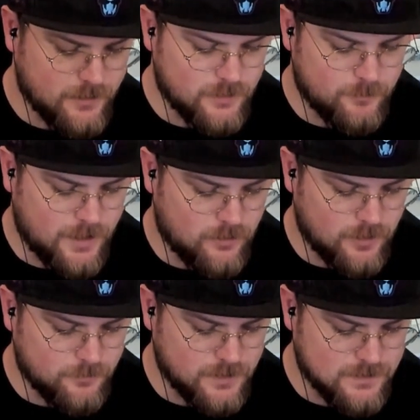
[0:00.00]
to power
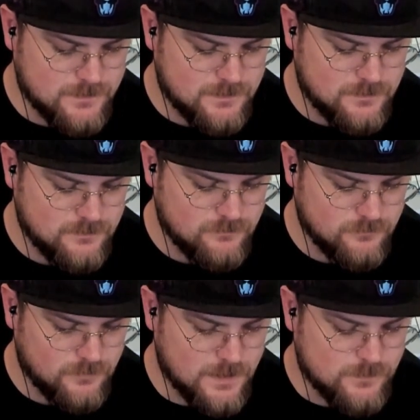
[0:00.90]
up this,
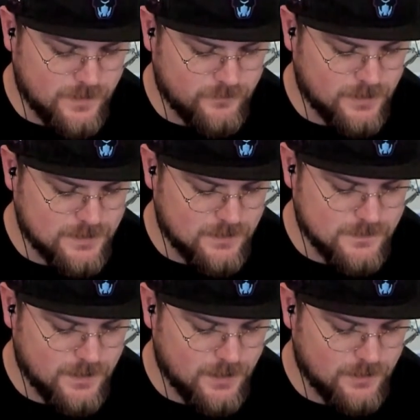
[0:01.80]
because we have Ninetales in
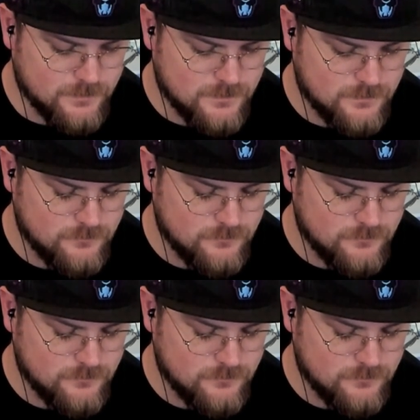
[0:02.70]
hand.